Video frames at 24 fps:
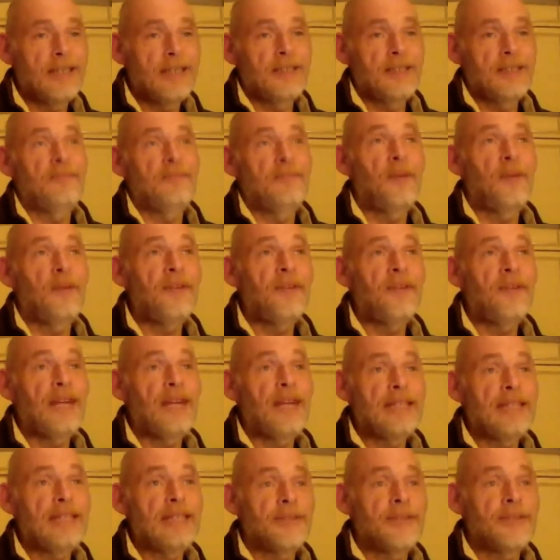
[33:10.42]
even with an
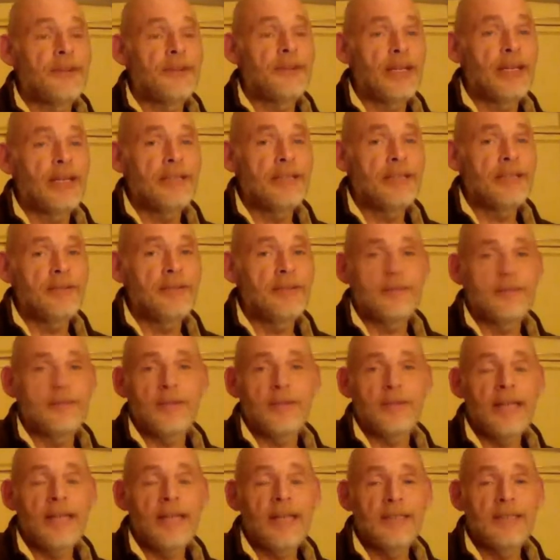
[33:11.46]
answer. I guess you're
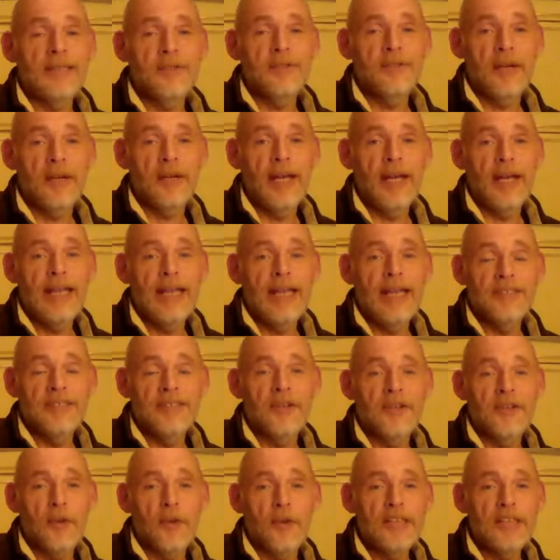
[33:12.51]
constantly trying to answer
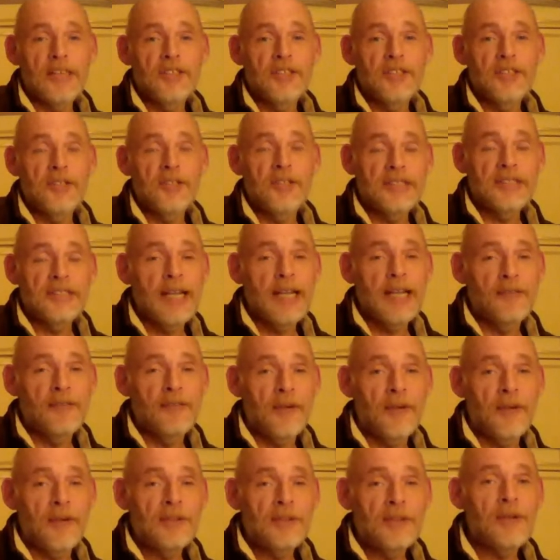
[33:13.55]
the question yourself
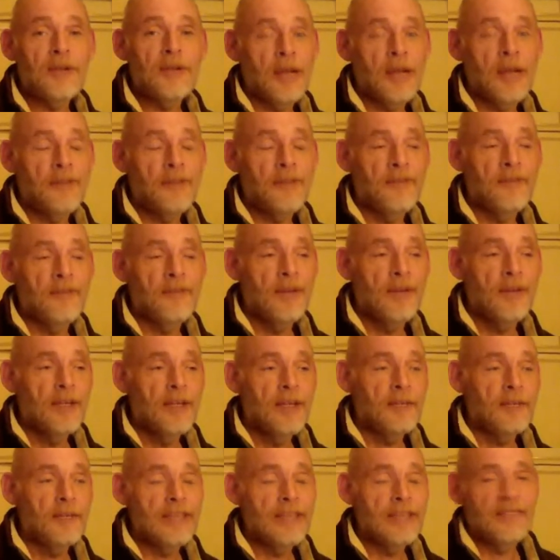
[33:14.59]
throughout your life.
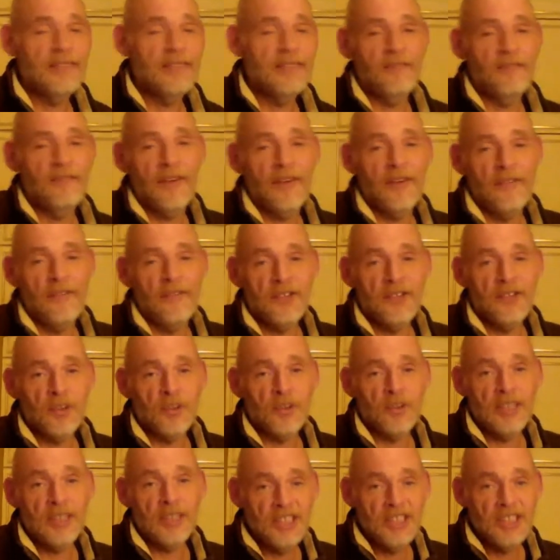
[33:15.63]
Basic, very first
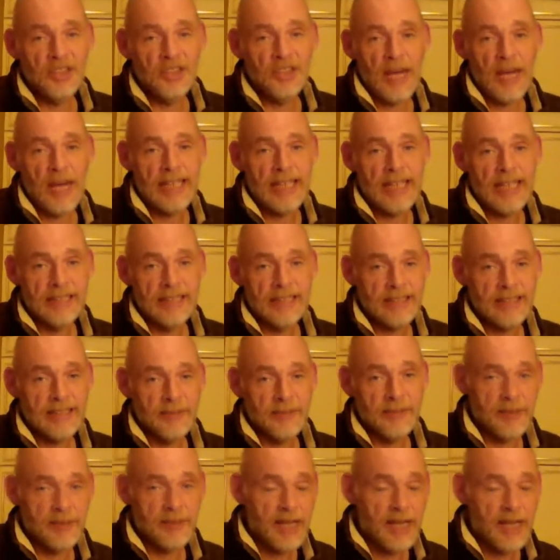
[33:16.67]
questions you ask
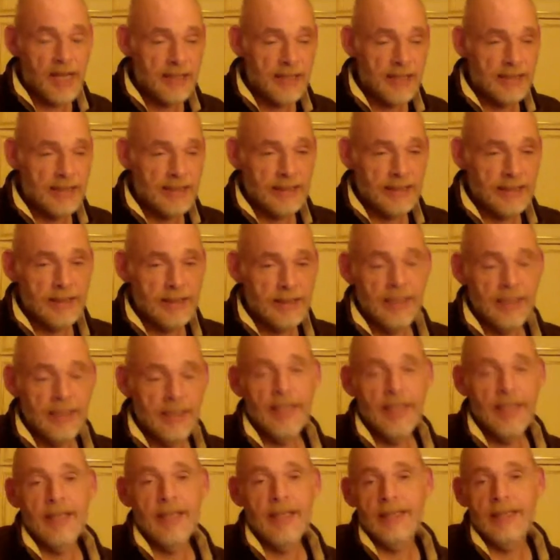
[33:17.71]
when you're cognizant,
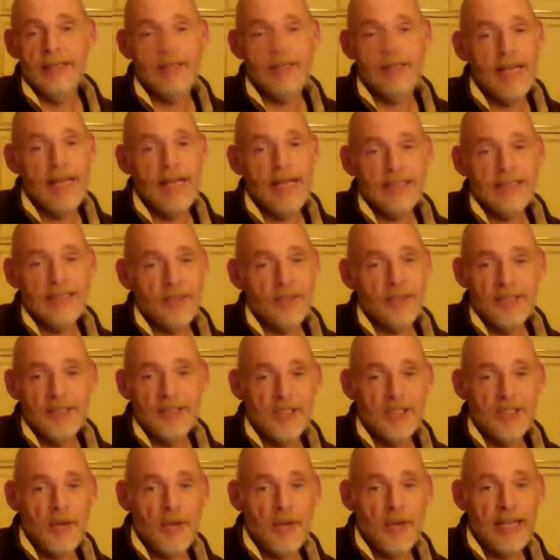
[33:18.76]
the last
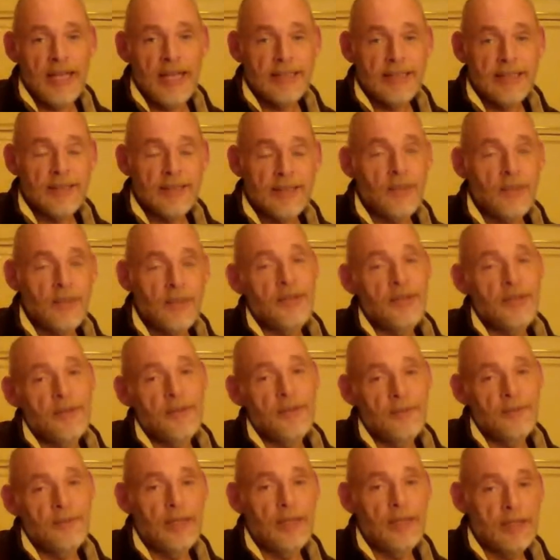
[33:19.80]
questions you ask when
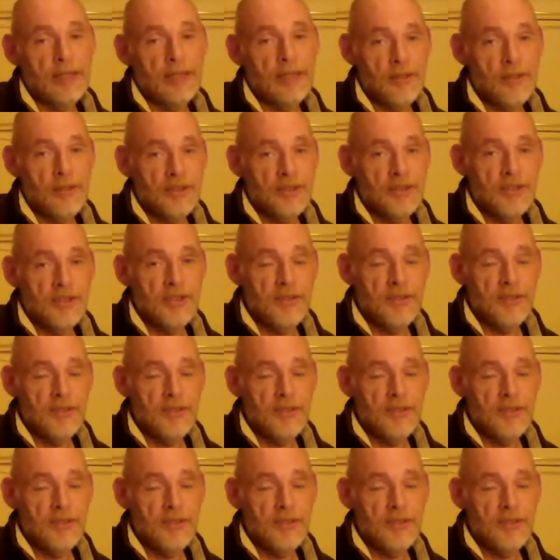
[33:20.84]
you're close to the